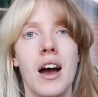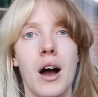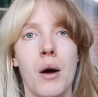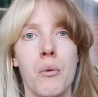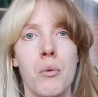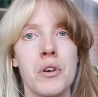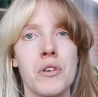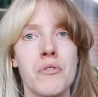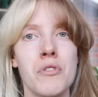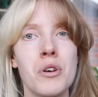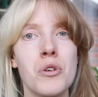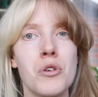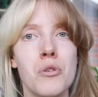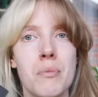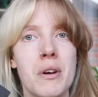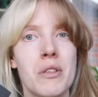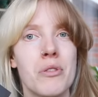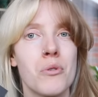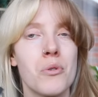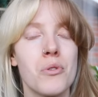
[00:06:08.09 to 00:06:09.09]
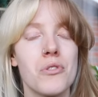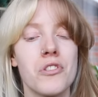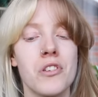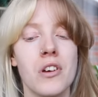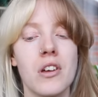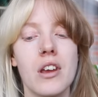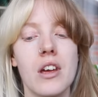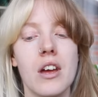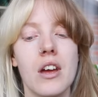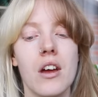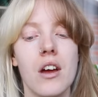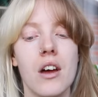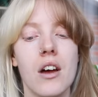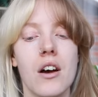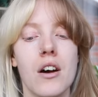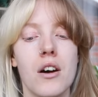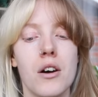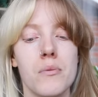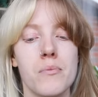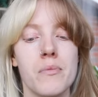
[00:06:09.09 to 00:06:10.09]
I want to record my thoughts on it
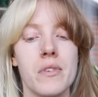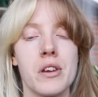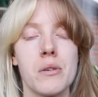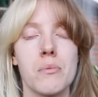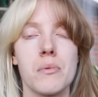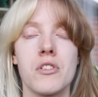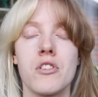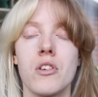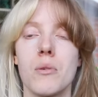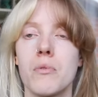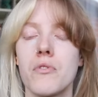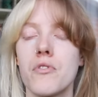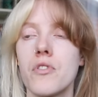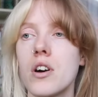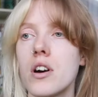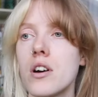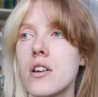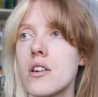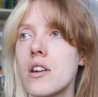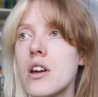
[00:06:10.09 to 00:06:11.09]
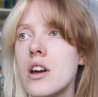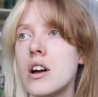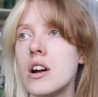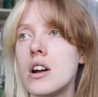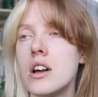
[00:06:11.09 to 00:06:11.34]
um, and it'll be super fun.